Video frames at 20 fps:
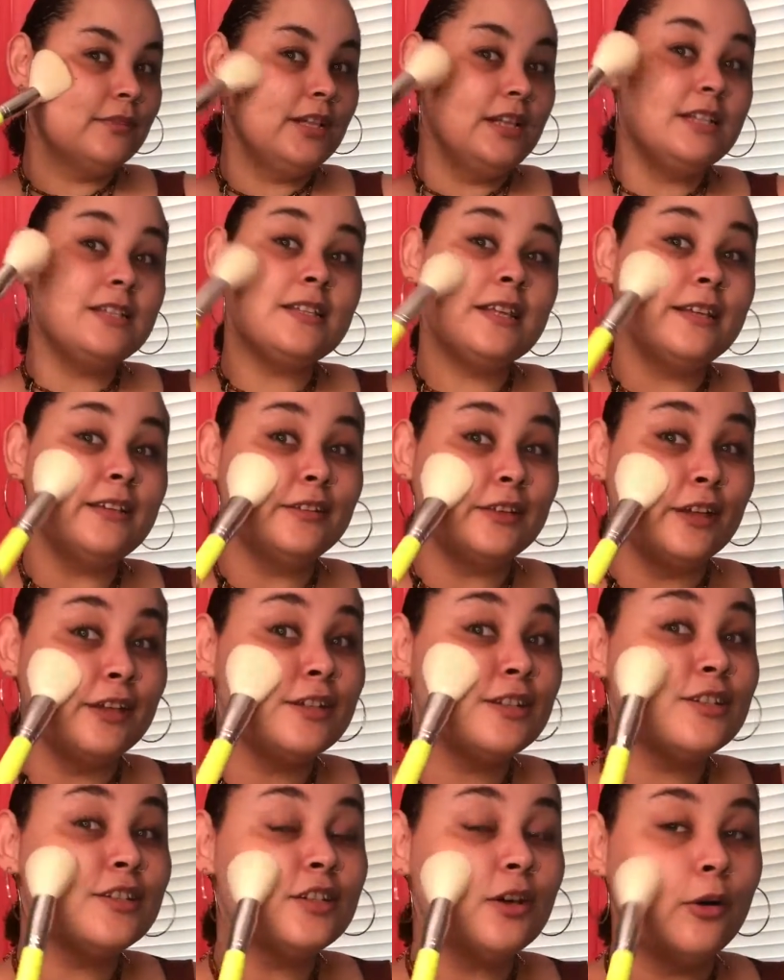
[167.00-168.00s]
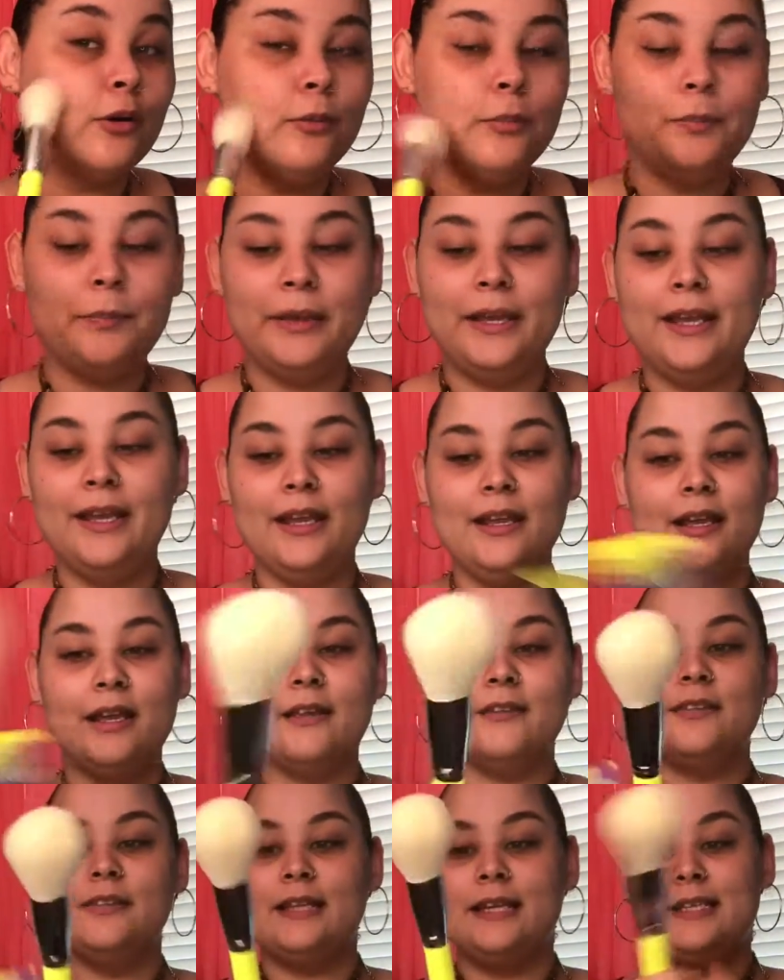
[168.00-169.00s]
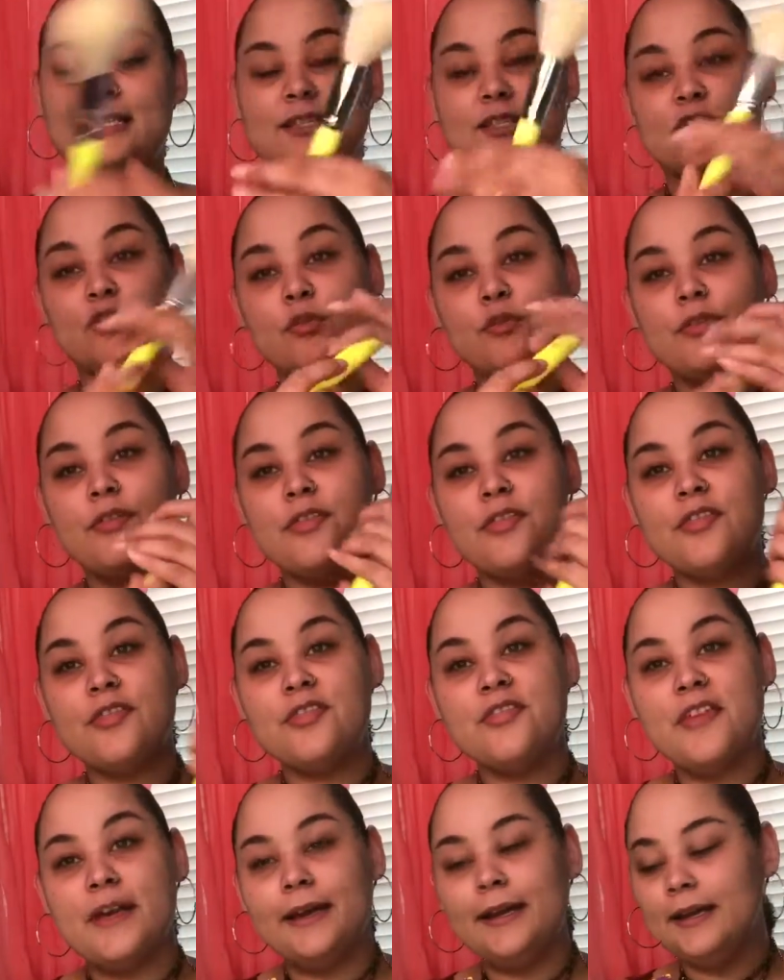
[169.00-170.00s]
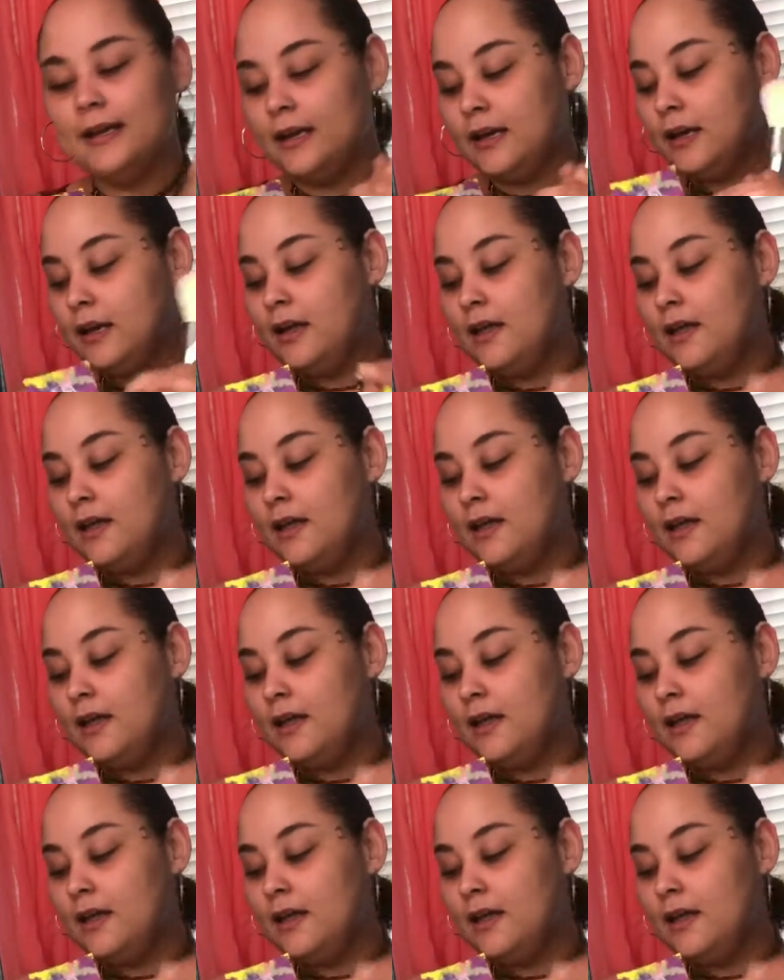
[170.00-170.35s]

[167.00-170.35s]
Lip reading: It's like they're so big and like so thick.